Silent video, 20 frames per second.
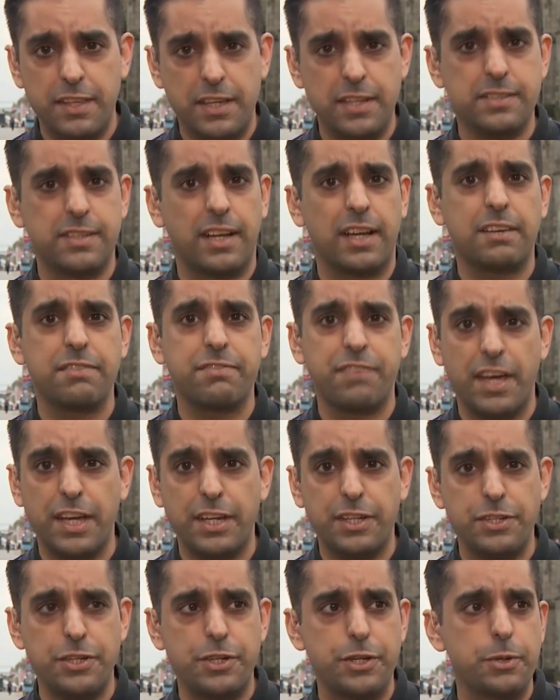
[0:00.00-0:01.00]
things like
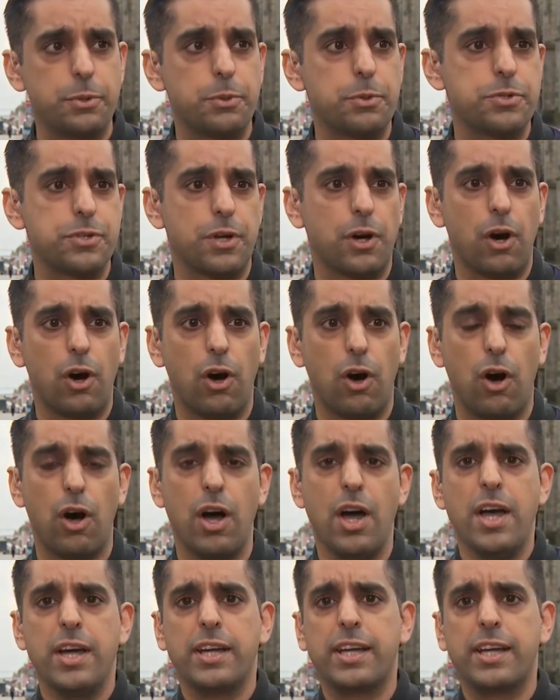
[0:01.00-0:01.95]
fake news or